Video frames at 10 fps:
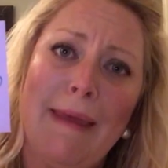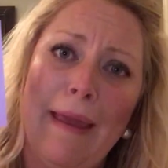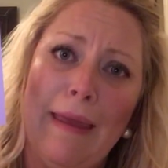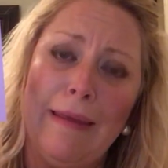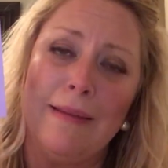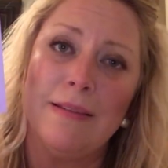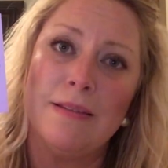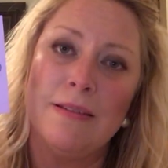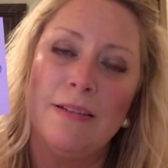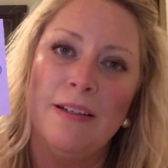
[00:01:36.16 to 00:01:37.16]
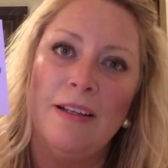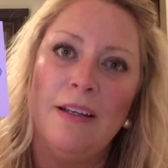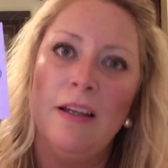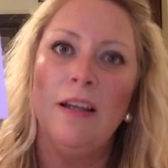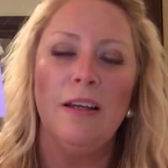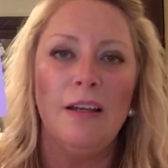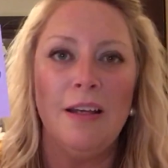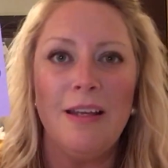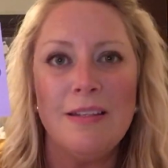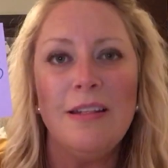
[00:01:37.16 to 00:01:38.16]
Thanks.
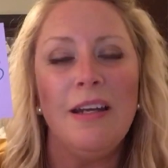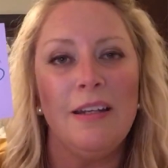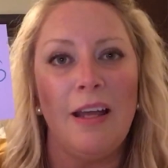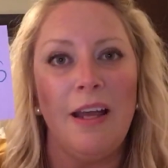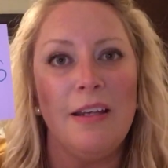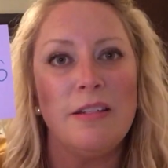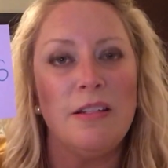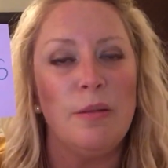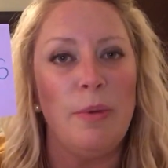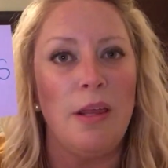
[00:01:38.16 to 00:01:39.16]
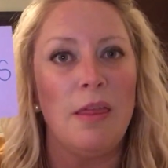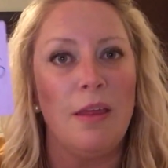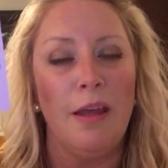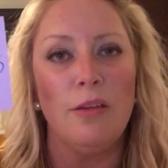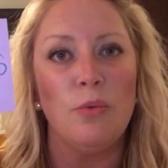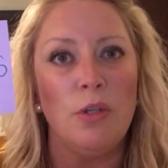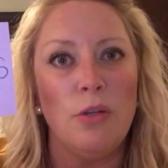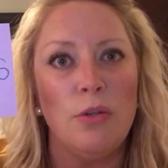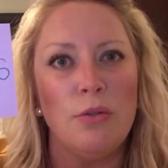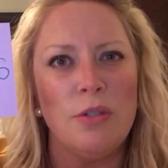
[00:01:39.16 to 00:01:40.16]
Isn't it nice to be thanked when
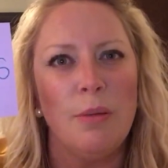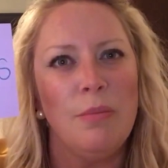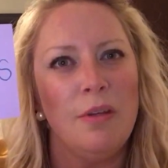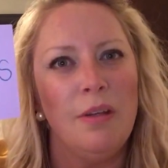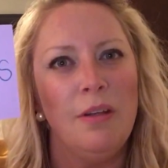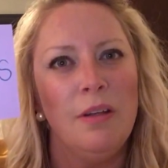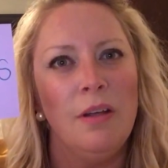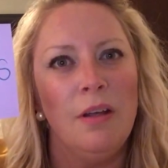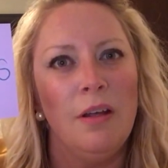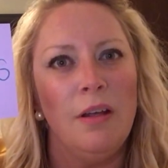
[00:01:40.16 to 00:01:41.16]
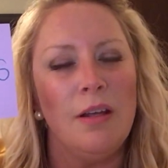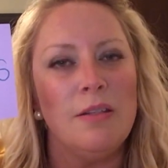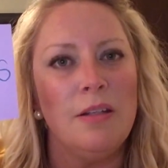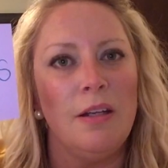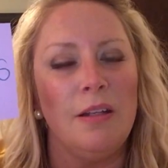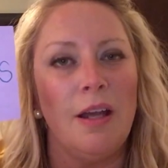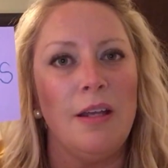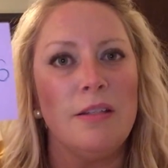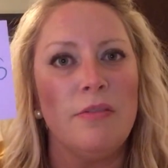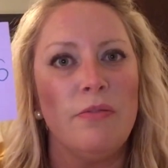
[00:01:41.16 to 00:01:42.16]
you do something? Isn't it
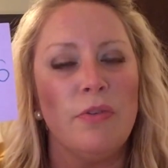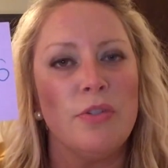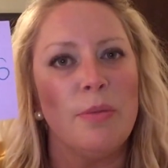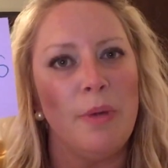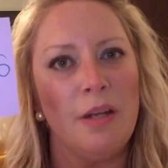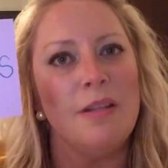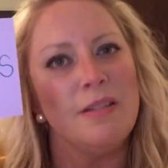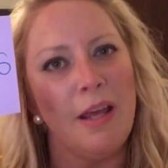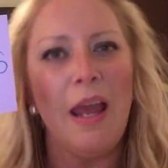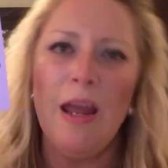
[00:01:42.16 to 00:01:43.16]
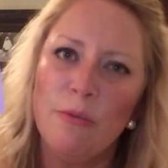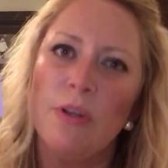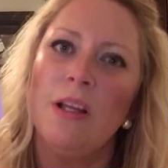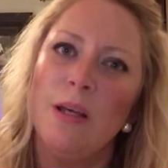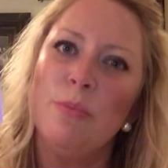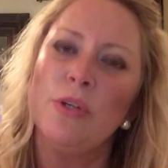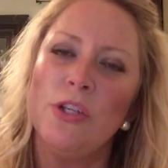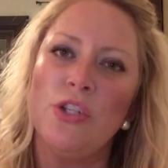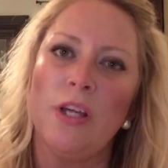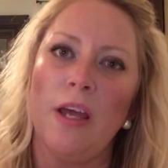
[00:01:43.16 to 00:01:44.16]
nice for somebody to say, I really
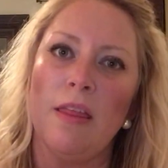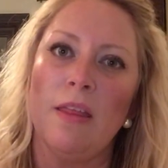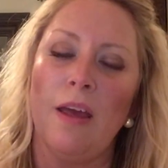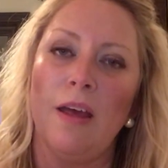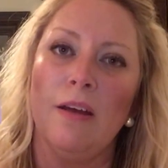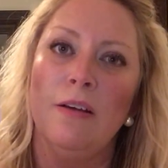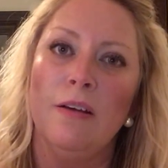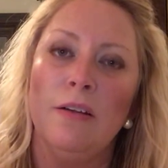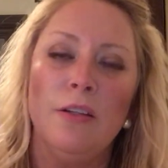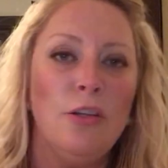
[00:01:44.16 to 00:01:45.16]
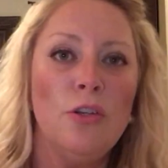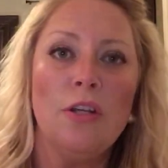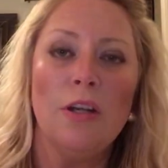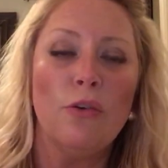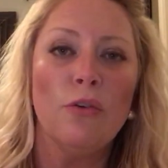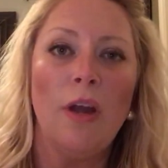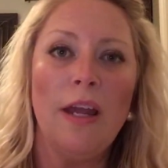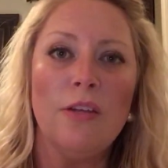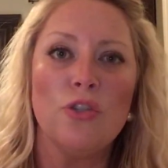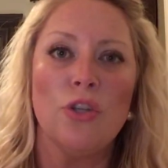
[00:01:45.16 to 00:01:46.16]
appreciate that? You did a
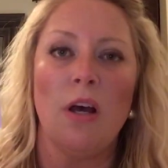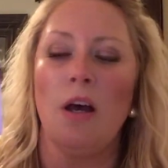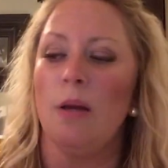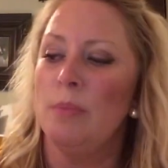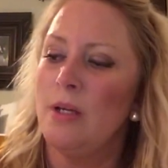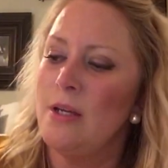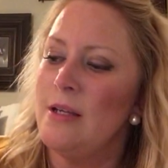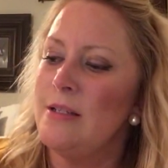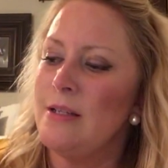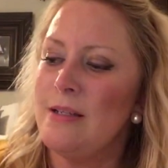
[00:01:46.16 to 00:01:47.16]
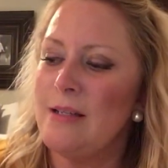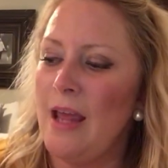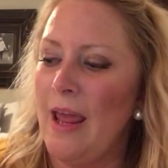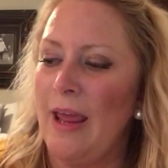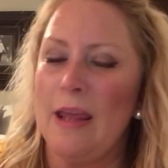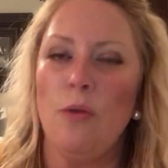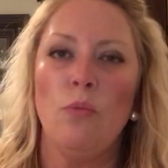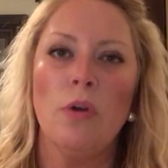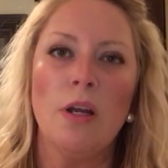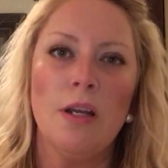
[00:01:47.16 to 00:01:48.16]
great job. Today,
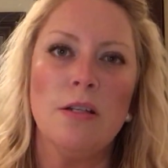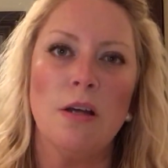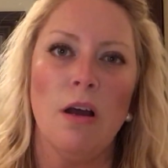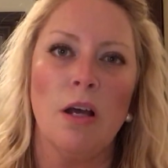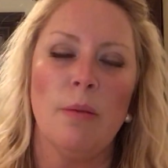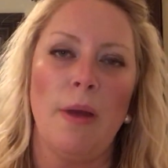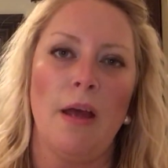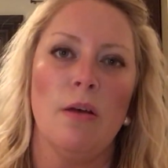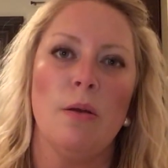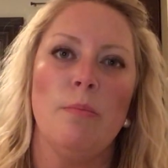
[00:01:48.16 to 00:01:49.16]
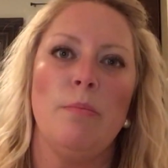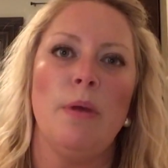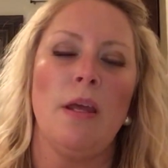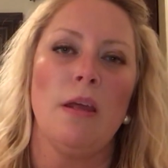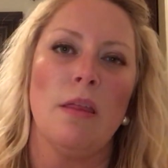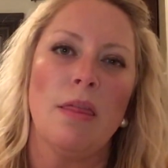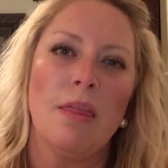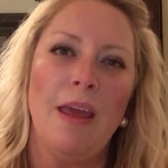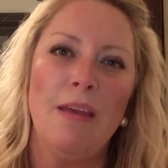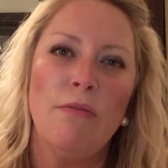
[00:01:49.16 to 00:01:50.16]
we're going to talk about being
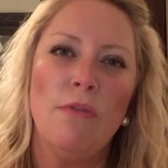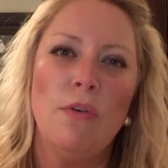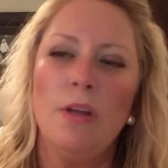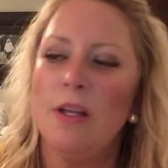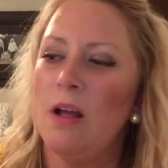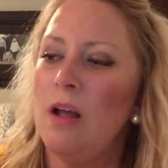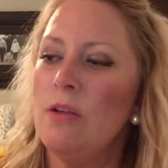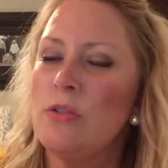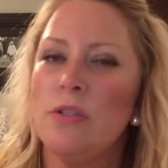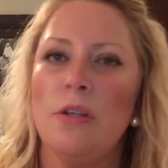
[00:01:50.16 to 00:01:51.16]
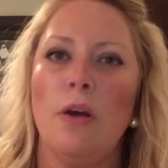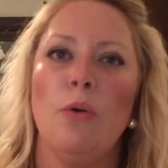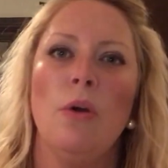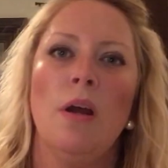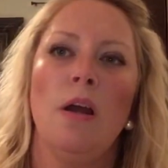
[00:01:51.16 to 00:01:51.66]
thankful and also